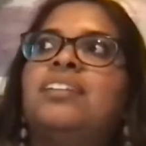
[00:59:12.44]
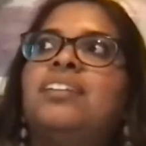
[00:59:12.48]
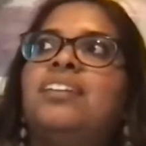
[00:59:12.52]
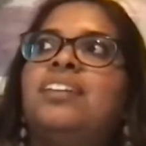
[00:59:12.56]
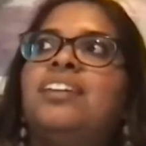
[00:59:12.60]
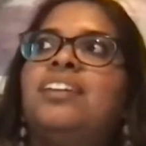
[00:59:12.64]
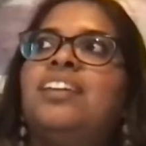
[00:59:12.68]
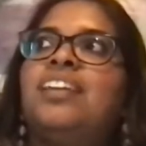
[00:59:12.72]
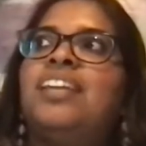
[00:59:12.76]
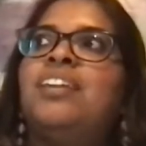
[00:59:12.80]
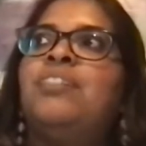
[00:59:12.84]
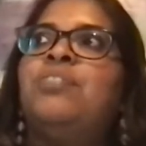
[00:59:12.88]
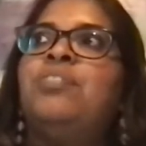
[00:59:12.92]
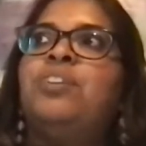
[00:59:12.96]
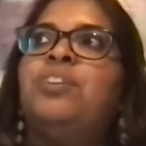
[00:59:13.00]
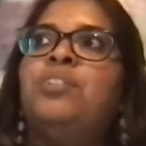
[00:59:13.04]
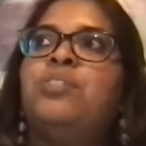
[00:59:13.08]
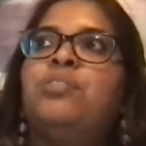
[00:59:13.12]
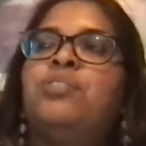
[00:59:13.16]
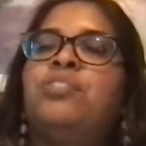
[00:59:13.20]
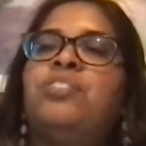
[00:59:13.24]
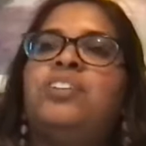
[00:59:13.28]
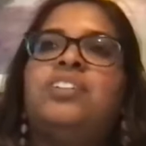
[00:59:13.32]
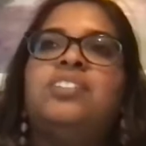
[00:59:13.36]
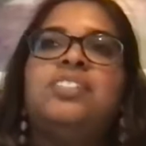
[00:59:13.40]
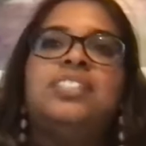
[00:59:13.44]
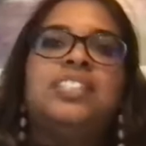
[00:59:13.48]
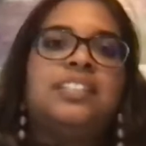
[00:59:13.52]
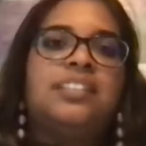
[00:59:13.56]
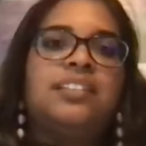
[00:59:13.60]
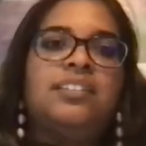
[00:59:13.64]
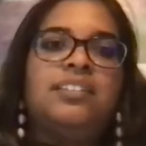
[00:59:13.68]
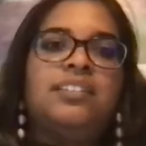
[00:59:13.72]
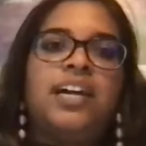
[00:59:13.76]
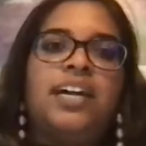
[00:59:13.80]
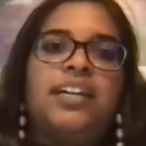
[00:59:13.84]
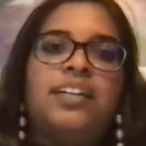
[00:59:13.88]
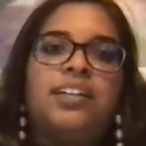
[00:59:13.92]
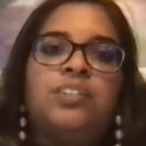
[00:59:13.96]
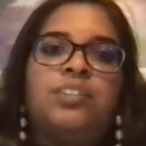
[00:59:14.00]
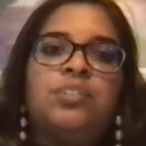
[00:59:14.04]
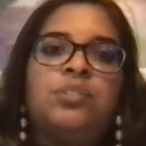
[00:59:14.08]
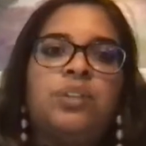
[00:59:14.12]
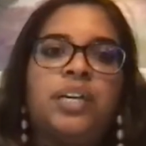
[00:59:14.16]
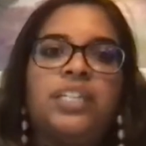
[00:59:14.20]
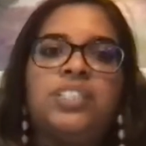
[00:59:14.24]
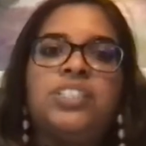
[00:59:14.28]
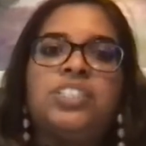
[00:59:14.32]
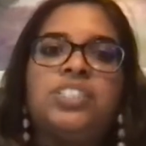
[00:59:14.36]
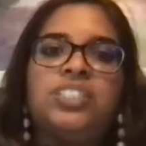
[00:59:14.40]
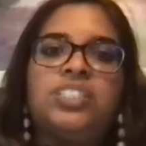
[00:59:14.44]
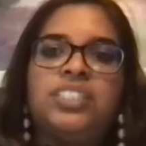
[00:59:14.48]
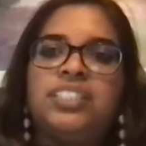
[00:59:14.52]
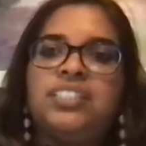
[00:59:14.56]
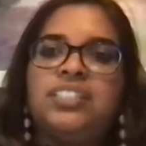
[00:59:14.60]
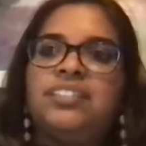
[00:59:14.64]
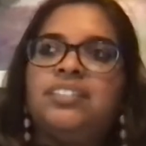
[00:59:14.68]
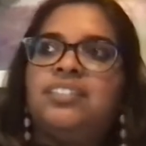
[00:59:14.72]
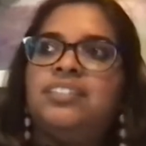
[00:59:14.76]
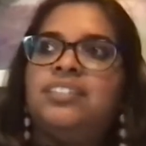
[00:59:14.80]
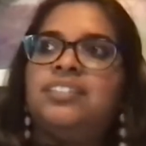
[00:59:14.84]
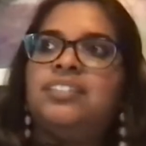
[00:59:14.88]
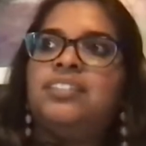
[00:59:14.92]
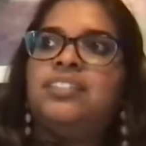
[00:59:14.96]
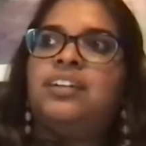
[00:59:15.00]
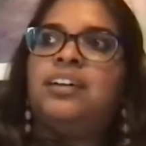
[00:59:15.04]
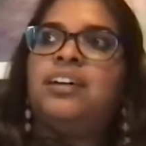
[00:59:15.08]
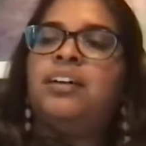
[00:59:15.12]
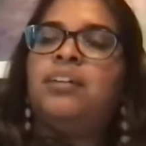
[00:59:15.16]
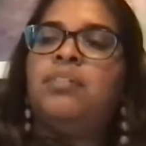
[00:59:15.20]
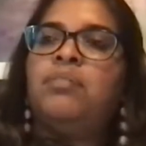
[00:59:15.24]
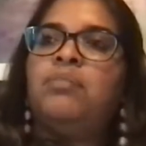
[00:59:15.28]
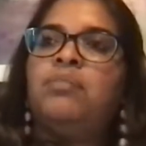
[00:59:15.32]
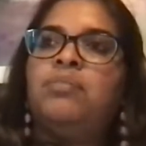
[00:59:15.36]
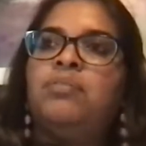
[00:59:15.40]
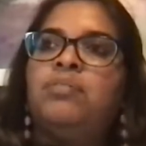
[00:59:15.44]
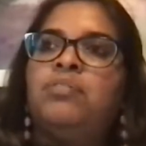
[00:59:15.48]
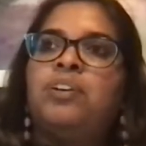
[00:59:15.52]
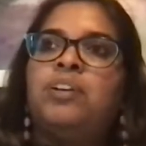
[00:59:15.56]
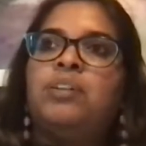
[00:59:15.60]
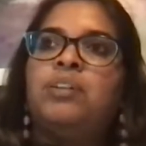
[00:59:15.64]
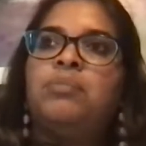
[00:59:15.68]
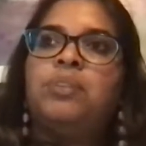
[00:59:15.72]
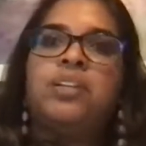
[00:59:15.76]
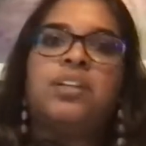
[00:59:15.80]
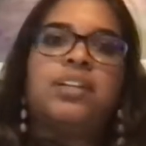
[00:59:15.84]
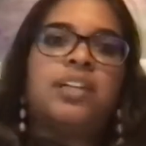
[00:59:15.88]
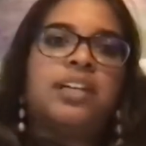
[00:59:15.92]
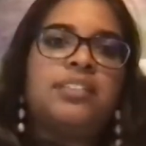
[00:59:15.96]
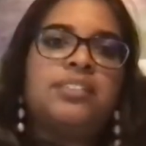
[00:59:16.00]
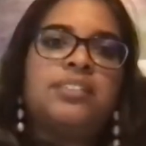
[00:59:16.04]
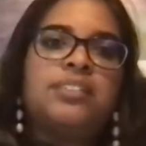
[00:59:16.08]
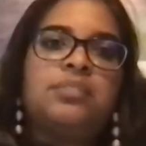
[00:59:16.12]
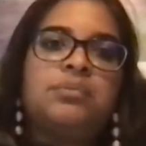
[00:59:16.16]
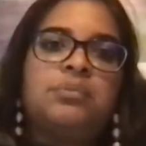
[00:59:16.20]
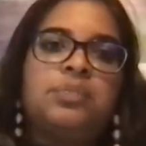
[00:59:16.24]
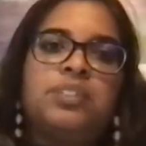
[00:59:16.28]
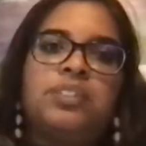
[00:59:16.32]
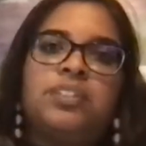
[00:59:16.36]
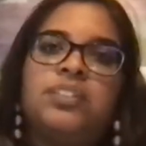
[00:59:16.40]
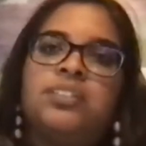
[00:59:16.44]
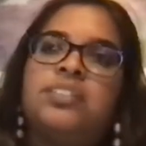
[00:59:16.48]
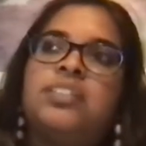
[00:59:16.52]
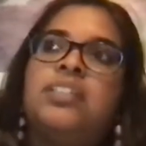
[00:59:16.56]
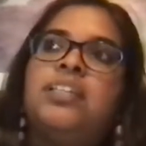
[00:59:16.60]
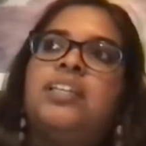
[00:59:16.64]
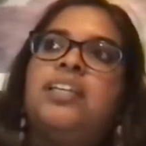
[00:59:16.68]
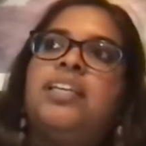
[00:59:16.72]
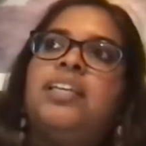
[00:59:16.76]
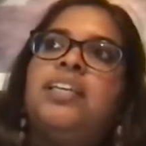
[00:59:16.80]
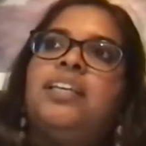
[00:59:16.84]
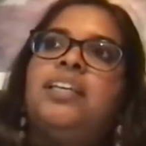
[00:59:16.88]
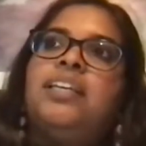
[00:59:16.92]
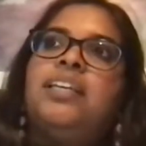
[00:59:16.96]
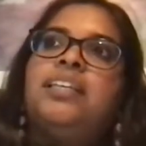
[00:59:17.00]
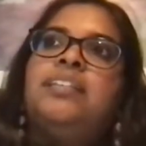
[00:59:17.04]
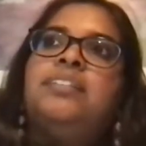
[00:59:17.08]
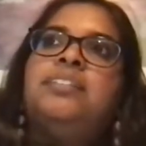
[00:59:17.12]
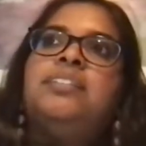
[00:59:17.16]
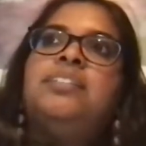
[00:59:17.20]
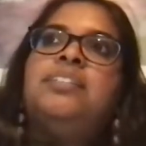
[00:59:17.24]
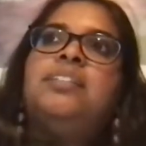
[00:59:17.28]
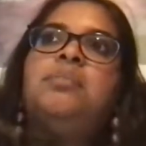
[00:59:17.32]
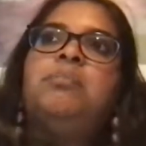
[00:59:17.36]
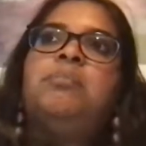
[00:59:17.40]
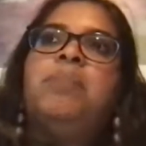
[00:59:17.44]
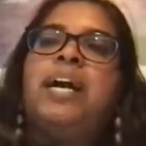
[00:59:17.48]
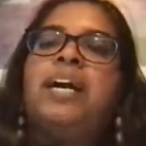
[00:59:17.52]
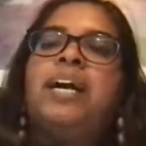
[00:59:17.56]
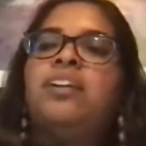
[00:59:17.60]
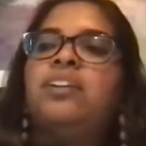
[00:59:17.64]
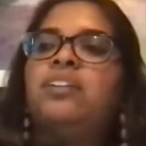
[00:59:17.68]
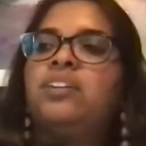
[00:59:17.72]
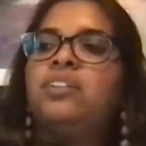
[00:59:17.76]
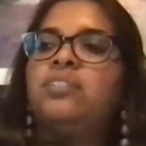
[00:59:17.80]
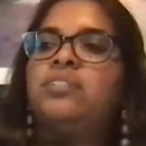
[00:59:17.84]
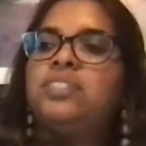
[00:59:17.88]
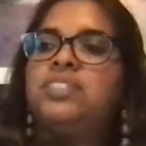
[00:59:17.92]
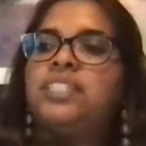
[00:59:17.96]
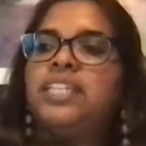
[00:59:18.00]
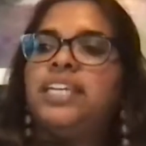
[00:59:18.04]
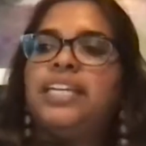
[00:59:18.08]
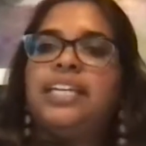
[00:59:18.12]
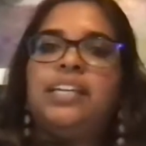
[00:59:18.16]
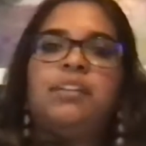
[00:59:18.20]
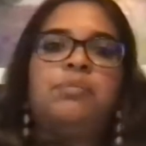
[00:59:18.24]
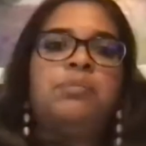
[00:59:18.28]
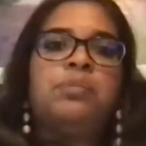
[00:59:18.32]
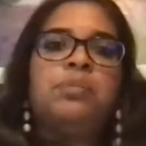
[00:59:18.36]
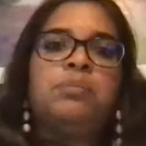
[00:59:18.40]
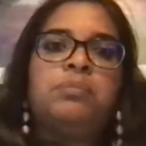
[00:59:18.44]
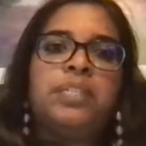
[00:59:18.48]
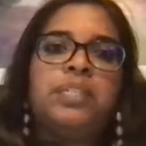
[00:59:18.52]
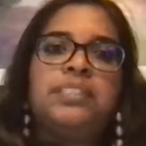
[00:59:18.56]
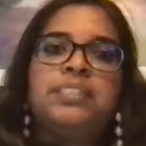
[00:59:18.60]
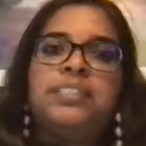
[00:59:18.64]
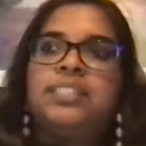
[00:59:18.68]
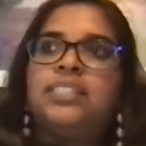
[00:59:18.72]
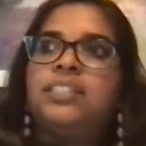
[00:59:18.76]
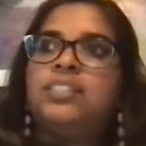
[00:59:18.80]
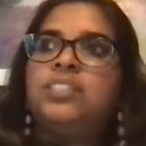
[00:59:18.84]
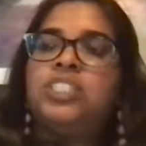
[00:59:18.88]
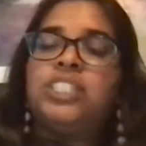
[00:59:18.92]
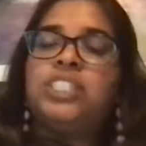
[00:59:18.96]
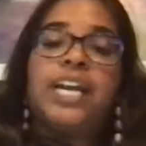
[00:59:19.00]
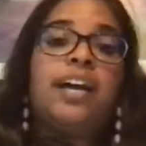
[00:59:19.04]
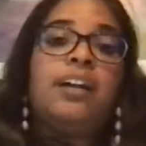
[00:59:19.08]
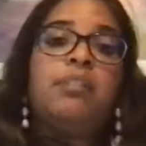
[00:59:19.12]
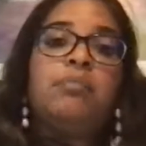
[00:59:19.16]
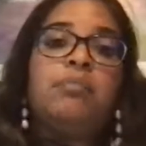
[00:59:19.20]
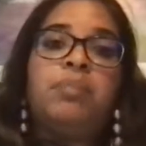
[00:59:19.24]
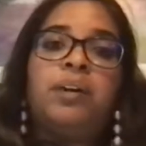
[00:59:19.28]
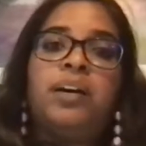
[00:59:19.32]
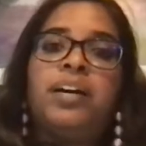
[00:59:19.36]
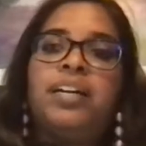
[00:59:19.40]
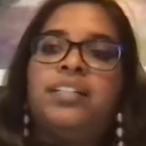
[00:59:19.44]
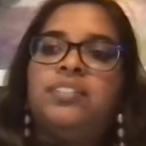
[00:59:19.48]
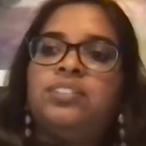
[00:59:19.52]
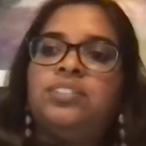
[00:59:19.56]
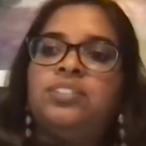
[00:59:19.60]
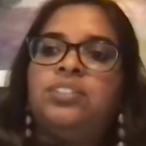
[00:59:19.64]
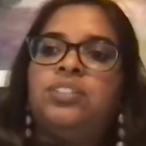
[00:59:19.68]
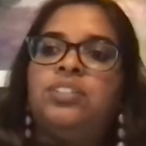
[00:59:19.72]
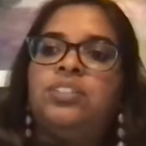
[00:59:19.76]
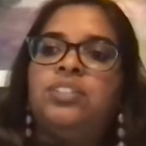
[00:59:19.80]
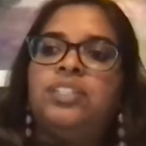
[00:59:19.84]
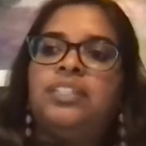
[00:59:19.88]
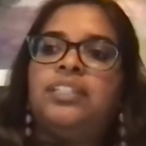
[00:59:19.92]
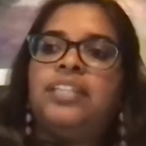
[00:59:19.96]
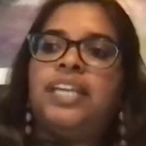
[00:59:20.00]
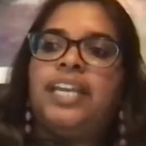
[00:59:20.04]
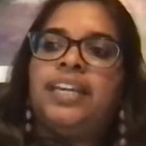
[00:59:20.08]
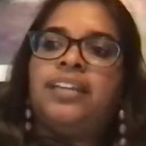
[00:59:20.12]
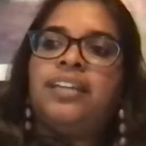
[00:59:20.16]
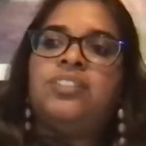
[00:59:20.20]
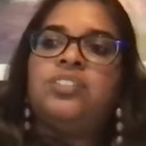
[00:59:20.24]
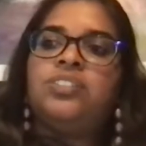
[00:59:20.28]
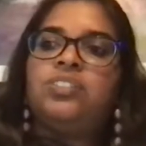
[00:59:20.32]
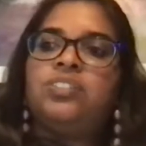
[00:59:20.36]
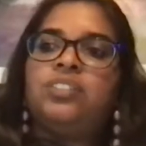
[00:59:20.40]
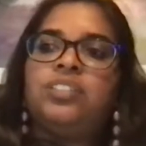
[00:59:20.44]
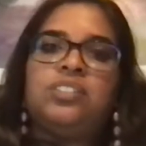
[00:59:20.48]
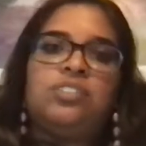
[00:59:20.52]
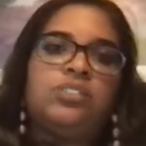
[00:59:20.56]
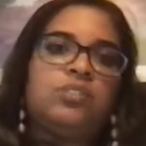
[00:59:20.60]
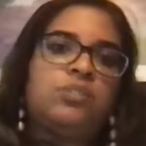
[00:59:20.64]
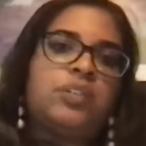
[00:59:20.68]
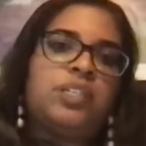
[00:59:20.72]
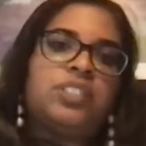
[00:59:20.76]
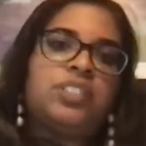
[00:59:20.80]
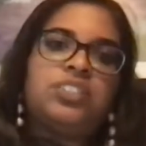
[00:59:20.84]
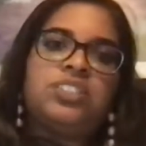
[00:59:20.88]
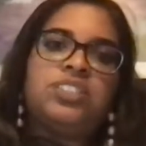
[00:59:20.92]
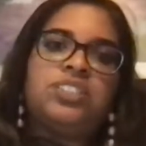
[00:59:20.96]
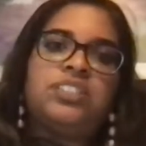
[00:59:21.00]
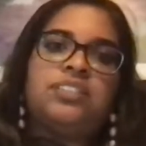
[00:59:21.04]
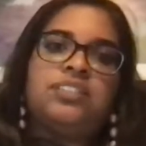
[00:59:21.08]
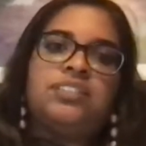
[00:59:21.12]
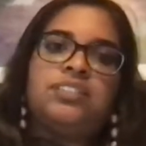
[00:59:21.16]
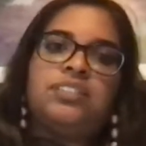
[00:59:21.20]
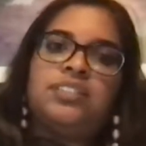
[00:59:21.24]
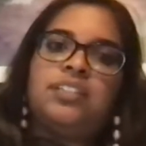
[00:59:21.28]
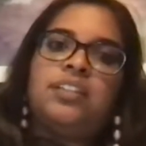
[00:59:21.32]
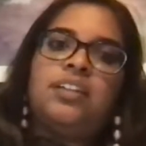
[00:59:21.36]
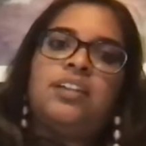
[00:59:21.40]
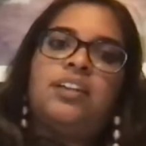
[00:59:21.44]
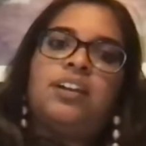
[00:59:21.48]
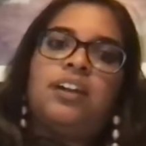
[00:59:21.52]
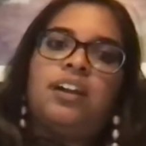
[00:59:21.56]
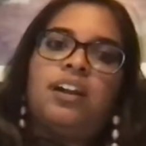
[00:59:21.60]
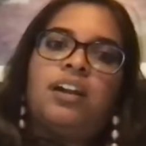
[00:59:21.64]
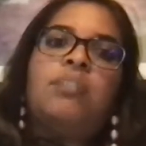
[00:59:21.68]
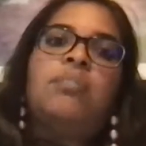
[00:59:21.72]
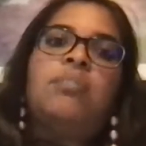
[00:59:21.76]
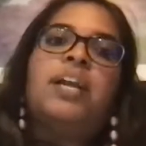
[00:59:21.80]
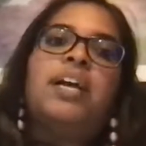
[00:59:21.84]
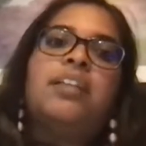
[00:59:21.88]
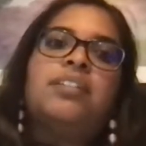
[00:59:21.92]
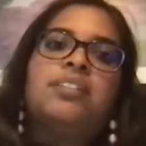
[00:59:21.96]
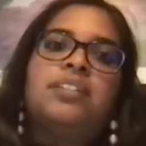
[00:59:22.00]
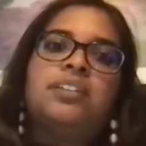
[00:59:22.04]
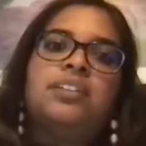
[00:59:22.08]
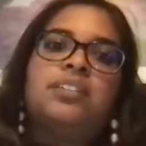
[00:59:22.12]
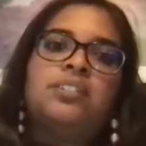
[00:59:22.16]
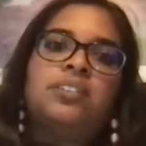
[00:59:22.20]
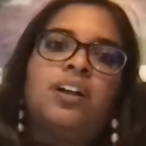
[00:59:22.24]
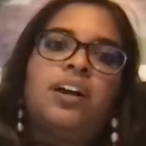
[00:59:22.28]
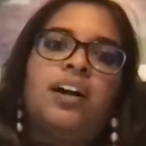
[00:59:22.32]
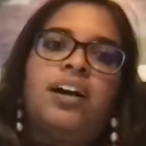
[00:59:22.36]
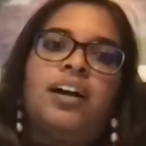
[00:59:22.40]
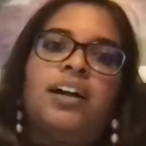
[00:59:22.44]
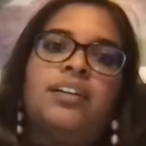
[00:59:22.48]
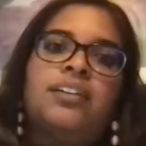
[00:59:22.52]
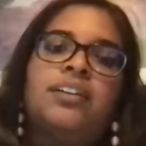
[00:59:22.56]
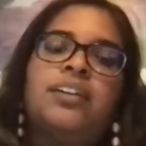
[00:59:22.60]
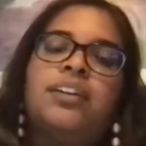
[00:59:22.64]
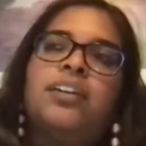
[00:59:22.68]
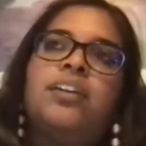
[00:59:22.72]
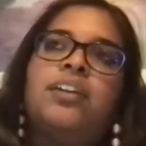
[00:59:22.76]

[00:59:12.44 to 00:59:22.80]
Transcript: if you're fielding a lot of questions from your customers, is it a matter of, say, implementing a chat bot so you can answer these questions around the clock?